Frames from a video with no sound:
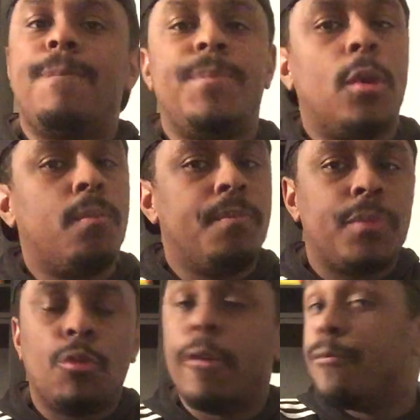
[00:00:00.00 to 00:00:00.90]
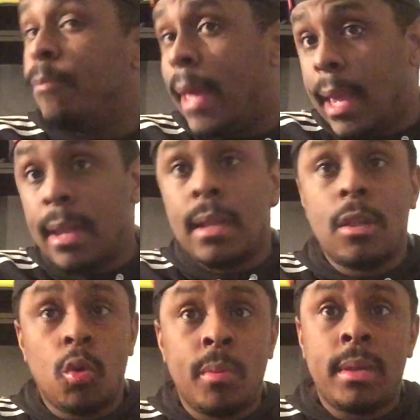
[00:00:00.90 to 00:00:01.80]
Nope. With Mania
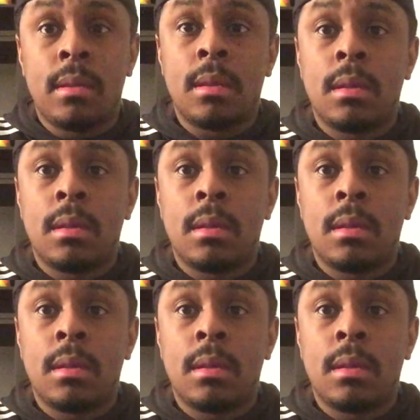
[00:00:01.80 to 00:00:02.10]
looming,